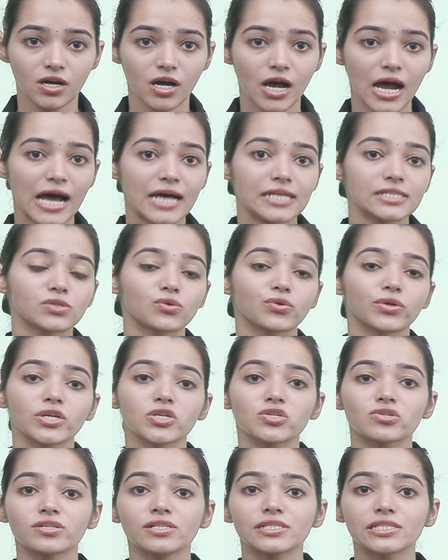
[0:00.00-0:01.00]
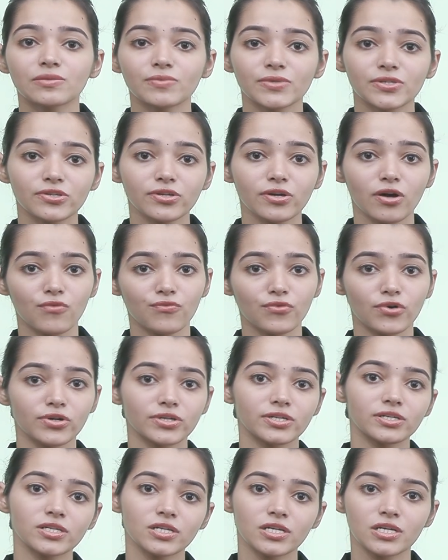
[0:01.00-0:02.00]
has rotational symmetry of
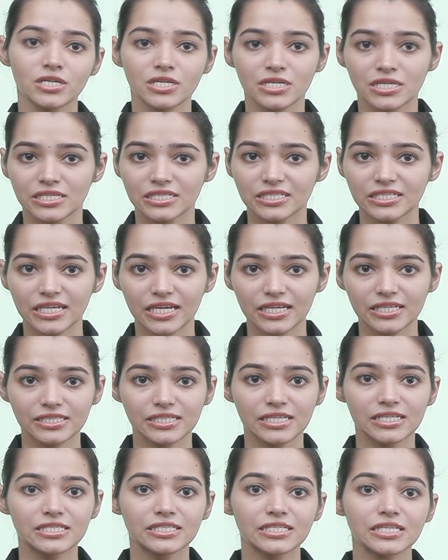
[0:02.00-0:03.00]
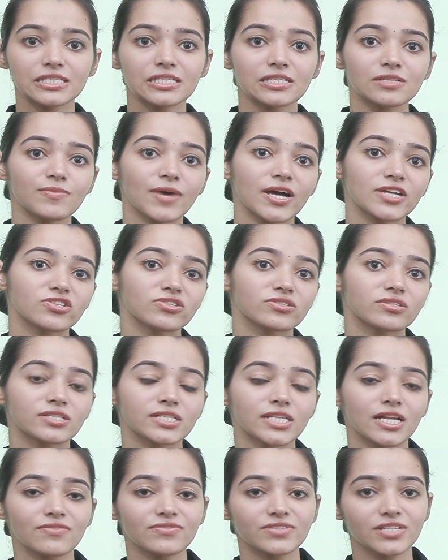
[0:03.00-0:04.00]
order 6 since it matches
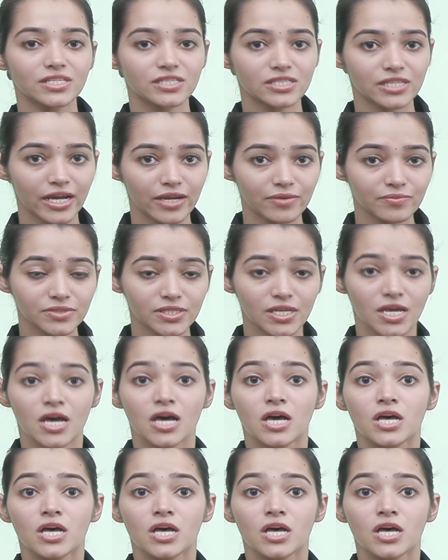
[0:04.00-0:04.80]
itself 6 times.